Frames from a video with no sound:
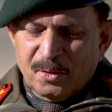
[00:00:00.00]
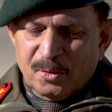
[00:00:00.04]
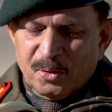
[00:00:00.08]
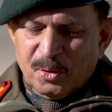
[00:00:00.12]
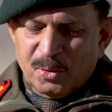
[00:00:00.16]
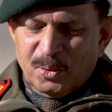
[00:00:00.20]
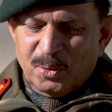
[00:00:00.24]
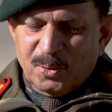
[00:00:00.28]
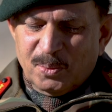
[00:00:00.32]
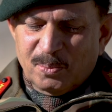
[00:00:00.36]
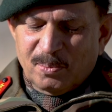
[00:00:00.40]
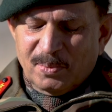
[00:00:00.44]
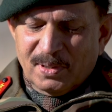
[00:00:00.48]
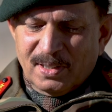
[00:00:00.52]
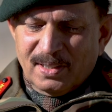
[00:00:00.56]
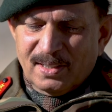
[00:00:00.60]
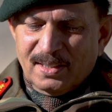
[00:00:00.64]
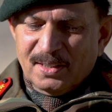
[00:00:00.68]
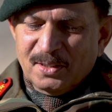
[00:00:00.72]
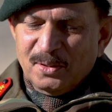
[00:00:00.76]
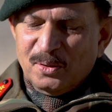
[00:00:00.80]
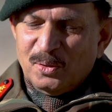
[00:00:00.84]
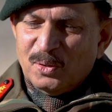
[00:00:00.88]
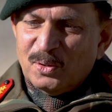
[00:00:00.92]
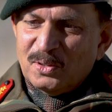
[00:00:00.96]
So
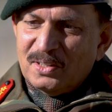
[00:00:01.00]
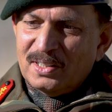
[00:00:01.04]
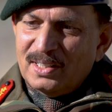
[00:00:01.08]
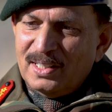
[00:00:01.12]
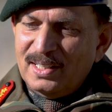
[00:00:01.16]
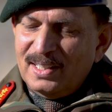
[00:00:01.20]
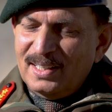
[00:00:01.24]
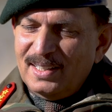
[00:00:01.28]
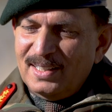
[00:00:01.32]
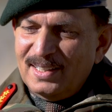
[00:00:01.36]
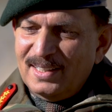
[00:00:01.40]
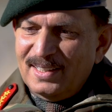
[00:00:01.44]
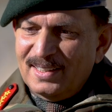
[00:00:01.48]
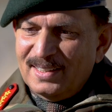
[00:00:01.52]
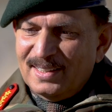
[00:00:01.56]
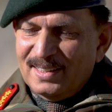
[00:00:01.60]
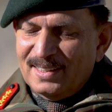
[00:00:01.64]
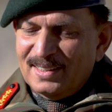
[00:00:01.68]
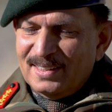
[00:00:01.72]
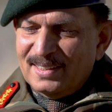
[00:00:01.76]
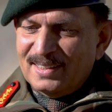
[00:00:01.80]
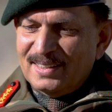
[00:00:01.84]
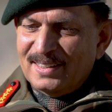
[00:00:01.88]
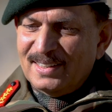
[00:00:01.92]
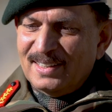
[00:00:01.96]
uh, you know the
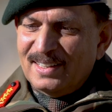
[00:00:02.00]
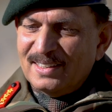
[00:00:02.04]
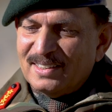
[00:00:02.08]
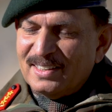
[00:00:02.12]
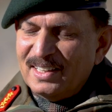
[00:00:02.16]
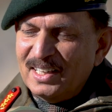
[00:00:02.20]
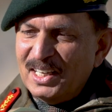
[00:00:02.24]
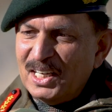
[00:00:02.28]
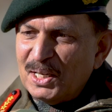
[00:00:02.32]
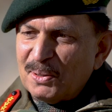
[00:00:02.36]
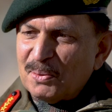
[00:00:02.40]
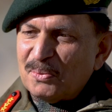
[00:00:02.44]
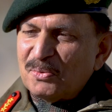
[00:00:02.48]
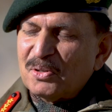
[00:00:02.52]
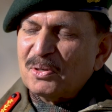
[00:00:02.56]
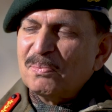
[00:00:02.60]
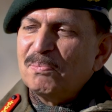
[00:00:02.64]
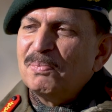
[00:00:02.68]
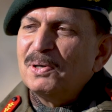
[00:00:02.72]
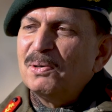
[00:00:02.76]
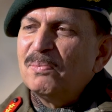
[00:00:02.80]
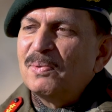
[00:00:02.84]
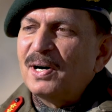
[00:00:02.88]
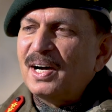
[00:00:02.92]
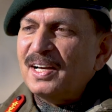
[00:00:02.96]
uh, disengagement was
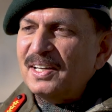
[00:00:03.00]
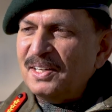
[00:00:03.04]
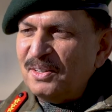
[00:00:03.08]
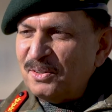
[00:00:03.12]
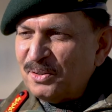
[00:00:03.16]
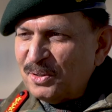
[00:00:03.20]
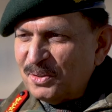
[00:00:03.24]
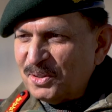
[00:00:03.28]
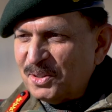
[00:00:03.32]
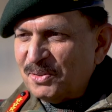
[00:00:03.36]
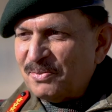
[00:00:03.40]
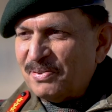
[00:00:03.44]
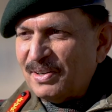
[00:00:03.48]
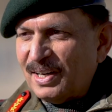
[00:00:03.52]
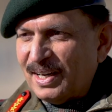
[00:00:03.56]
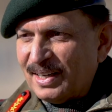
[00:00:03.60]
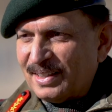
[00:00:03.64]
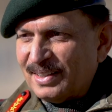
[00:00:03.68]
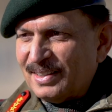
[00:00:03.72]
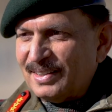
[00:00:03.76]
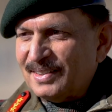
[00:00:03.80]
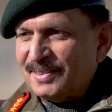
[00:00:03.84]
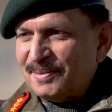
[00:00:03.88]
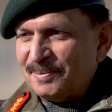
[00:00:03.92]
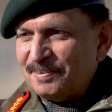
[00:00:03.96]
premised on the
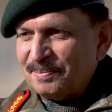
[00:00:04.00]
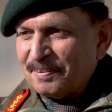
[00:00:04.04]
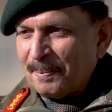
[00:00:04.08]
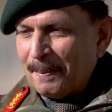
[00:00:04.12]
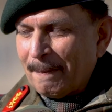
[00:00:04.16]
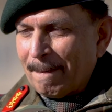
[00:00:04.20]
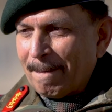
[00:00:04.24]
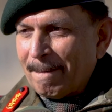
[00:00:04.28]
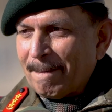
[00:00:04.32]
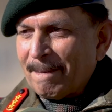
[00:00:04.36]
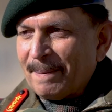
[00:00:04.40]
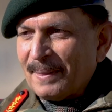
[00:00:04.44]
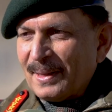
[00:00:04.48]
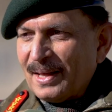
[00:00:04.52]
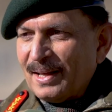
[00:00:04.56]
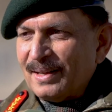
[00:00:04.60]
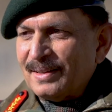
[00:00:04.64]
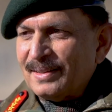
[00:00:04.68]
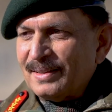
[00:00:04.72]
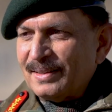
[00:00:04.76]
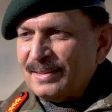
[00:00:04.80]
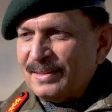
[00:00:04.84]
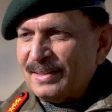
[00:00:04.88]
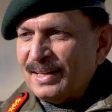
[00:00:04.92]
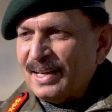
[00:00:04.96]
fact mm.
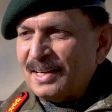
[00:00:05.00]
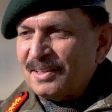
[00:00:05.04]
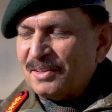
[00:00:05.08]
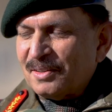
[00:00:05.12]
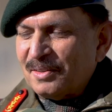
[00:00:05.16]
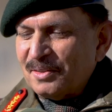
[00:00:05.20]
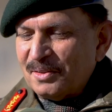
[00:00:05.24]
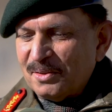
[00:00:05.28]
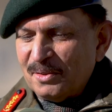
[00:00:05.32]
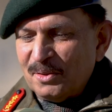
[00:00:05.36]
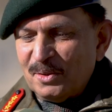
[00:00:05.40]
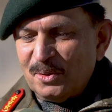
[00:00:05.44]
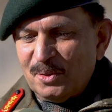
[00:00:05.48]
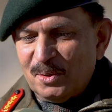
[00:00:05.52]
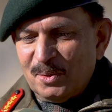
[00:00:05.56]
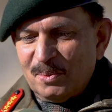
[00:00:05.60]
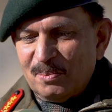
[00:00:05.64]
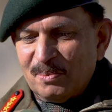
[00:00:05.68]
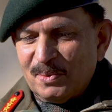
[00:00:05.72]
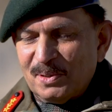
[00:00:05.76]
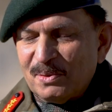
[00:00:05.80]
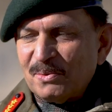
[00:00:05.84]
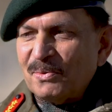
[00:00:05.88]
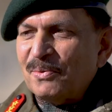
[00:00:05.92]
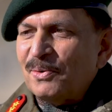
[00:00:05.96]
that you know
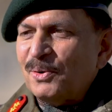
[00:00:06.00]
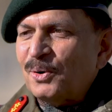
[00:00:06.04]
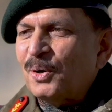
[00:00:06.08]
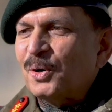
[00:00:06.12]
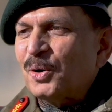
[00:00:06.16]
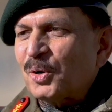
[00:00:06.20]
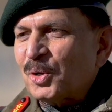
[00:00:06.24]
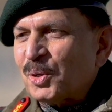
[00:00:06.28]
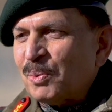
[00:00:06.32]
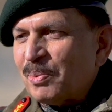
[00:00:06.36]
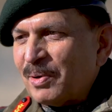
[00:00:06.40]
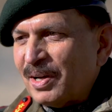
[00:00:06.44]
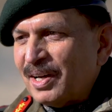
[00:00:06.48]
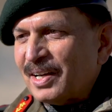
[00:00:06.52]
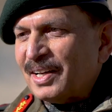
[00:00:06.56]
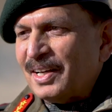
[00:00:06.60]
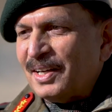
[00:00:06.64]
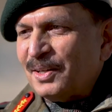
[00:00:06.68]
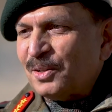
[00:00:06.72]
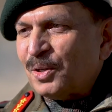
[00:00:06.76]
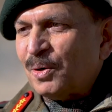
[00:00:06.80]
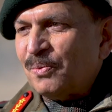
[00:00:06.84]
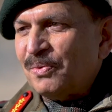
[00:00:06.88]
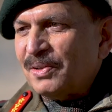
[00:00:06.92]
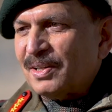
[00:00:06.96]
we will not occupy
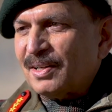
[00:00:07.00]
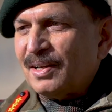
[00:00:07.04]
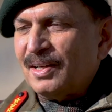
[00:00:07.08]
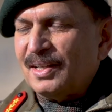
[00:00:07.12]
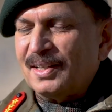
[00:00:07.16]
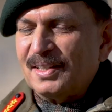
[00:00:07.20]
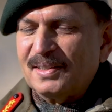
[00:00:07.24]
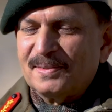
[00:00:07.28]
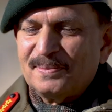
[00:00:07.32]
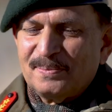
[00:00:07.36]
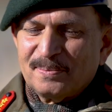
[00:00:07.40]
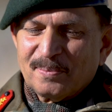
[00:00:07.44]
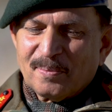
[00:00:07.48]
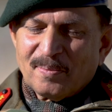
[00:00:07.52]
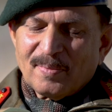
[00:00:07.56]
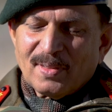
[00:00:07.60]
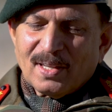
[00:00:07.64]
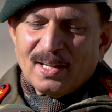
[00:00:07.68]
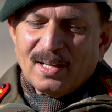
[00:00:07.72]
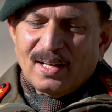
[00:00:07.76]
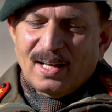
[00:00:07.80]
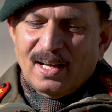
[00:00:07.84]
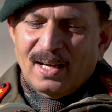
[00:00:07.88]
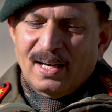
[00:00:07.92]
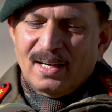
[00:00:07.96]
again, obviously. Right.
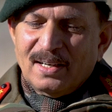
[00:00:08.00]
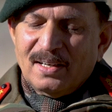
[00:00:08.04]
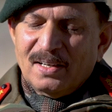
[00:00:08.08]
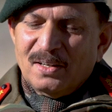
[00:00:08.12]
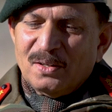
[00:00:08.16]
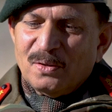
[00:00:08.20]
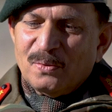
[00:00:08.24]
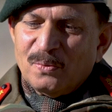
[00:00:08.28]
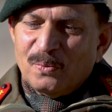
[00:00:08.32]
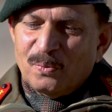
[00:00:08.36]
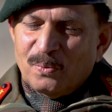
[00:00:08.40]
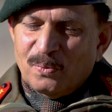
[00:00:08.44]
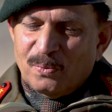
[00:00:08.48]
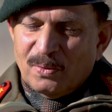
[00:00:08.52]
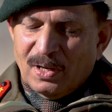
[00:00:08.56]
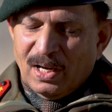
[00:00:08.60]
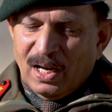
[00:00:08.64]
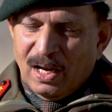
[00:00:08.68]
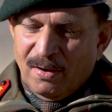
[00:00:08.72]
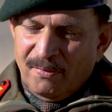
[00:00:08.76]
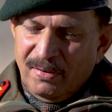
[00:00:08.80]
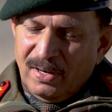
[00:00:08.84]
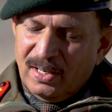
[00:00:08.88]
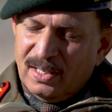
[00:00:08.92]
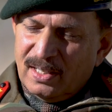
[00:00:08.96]
And uh,
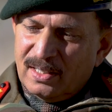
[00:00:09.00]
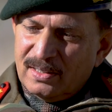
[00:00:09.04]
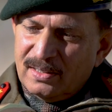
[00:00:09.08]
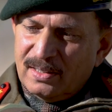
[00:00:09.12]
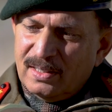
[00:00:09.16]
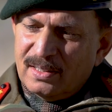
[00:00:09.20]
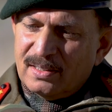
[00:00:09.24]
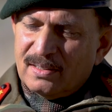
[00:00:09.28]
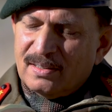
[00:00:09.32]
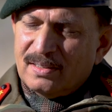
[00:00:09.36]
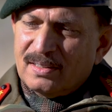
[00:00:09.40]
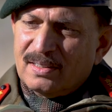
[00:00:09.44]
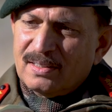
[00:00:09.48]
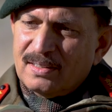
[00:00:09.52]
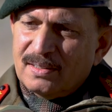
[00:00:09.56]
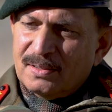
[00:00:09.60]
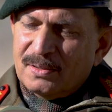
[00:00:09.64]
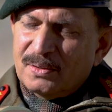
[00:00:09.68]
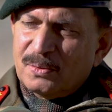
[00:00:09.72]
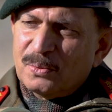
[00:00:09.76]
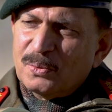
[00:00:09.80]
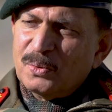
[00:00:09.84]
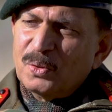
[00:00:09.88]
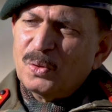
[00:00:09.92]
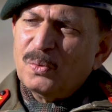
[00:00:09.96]
having done this,
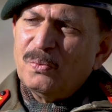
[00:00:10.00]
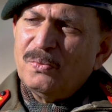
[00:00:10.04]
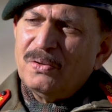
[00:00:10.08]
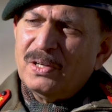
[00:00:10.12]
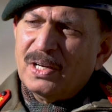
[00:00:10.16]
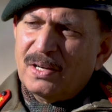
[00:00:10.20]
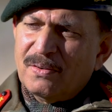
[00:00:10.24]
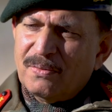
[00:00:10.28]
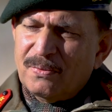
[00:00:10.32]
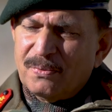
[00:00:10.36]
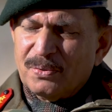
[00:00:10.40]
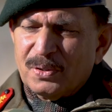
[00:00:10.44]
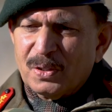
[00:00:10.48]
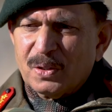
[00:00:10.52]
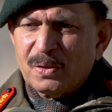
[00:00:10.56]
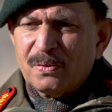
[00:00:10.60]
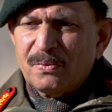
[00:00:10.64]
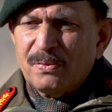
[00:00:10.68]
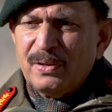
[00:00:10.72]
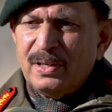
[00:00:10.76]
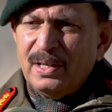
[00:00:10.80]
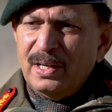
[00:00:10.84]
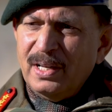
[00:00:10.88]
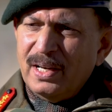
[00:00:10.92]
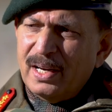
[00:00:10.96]
you know we have sort
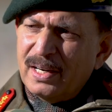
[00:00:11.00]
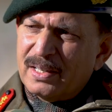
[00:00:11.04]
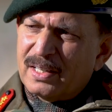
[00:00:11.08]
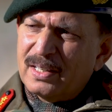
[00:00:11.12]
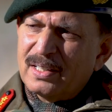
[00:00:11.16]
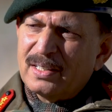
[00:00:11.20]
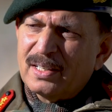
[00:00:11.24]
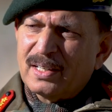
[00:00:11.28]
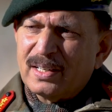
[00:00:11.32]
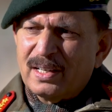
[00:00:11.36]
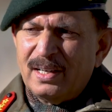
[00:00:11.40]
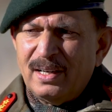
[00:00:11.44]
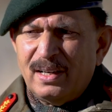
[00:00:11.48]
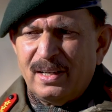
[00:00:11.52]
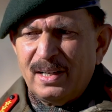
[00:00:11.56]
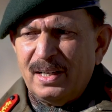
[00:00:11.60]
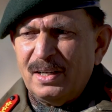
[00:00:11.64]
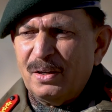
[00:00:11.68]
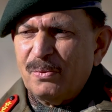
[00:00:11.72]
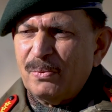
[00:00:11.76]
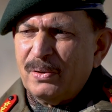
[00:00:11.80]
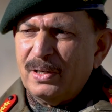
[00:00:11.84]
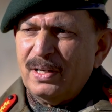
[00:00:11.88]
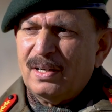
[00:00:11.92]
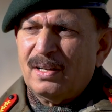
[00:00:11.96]
of indicated our
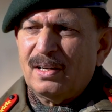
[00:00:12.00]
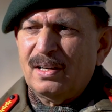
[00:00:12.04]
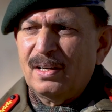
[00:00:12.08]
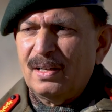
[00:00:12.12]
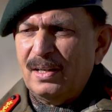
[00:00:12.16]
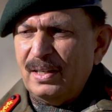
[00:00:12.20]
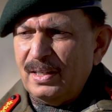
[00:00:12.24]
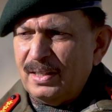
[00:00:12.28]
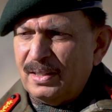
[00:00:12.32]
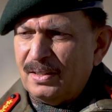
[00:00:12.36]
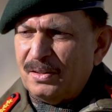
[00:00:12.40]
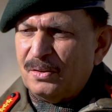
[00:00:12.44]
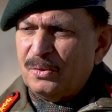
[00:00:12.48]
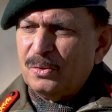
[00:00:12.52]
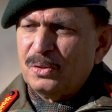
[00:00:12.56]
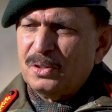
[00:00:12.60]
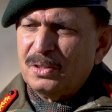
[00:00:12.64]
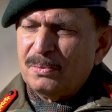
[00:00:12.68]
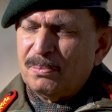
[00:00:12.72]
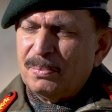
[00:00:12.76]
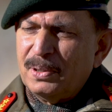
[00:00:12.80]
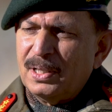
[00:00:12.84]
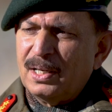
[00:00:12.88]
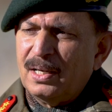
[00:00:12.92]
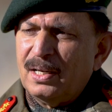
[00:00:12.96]
intent very clearly to
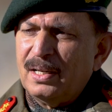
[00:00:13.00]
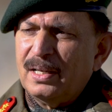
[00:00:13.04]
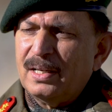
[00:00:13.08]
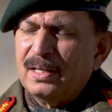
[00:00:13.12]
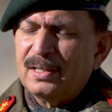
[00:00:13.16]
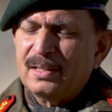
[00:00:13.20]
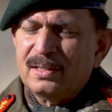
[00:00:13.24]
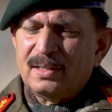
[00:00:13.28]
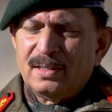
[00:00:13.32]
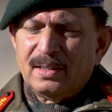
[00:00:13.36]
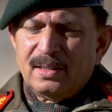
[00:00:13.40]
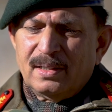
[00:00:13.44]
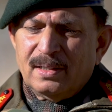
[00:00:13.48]
the PLA